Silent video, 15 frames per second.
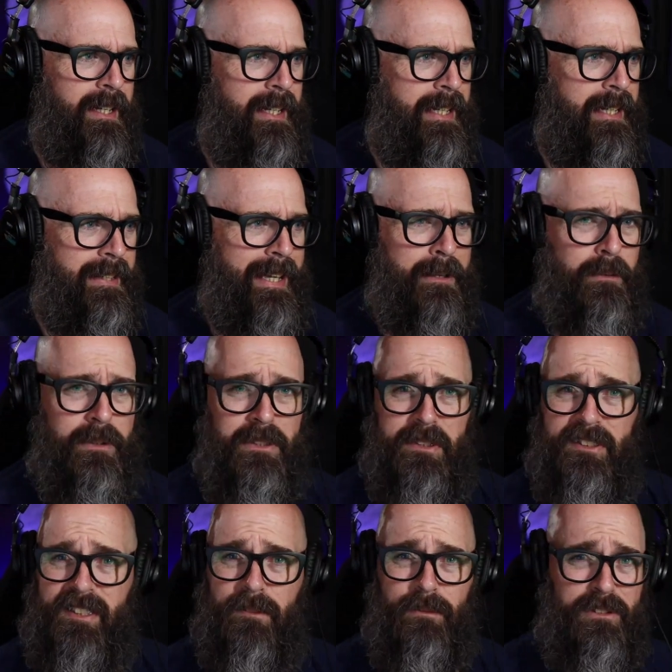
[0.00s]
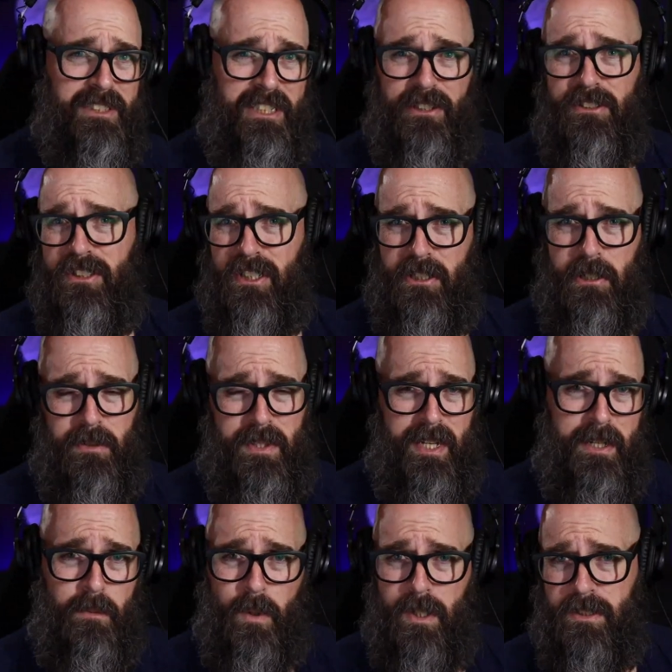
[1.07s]
And that was several years ago that
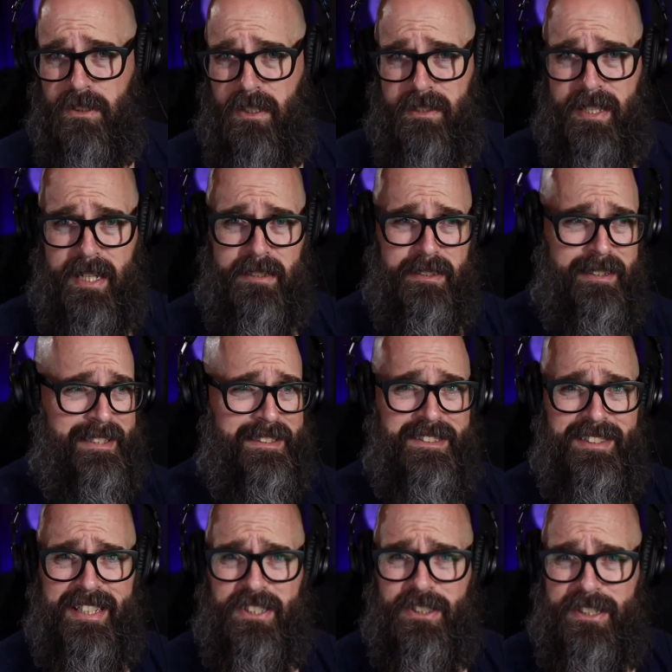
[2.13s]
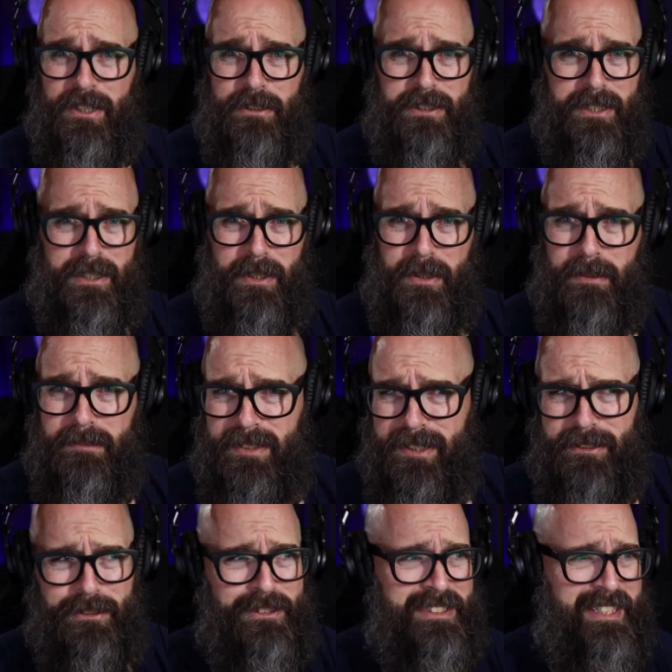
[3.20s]
I worked on that, like six years ago,
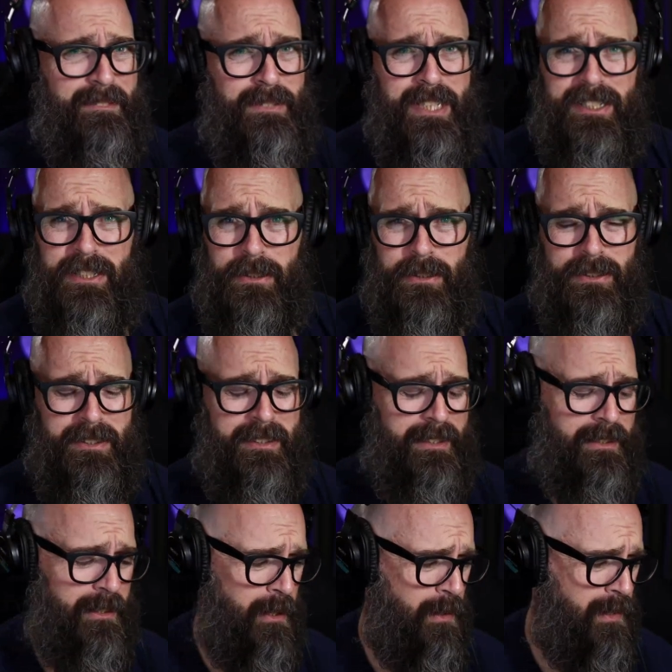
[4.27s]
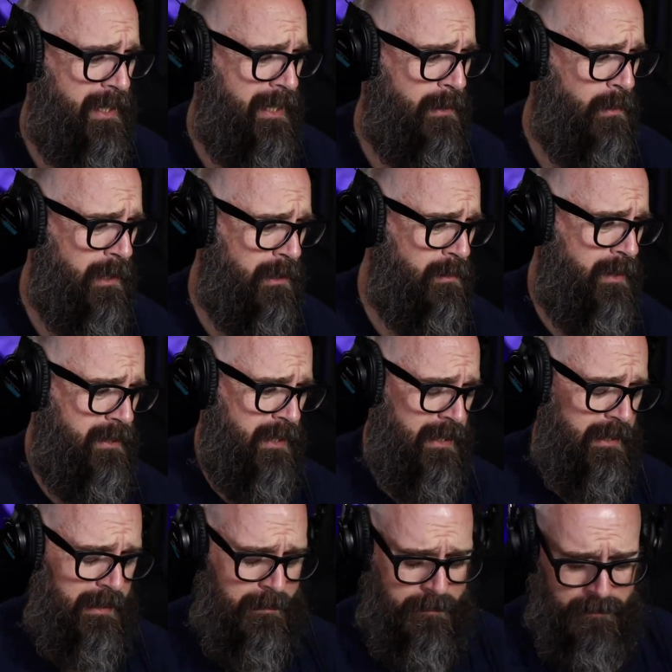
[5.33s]
six or seven years ago that I worked with
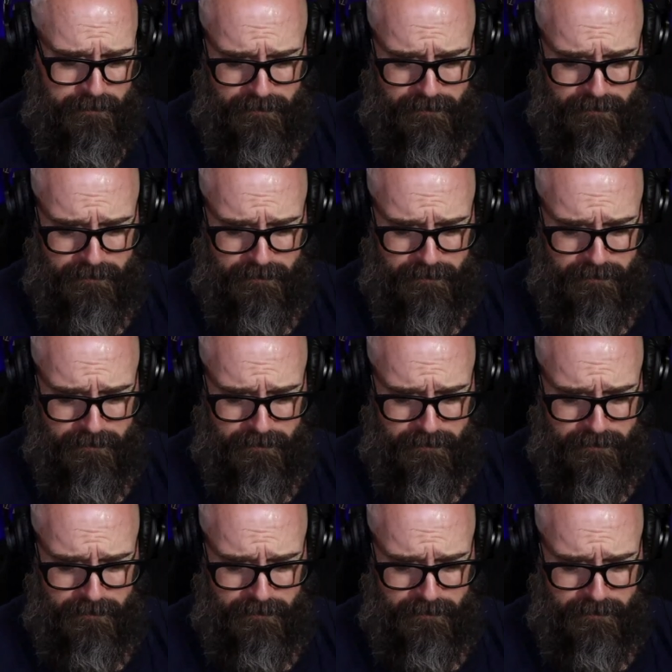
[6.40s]
Donnie.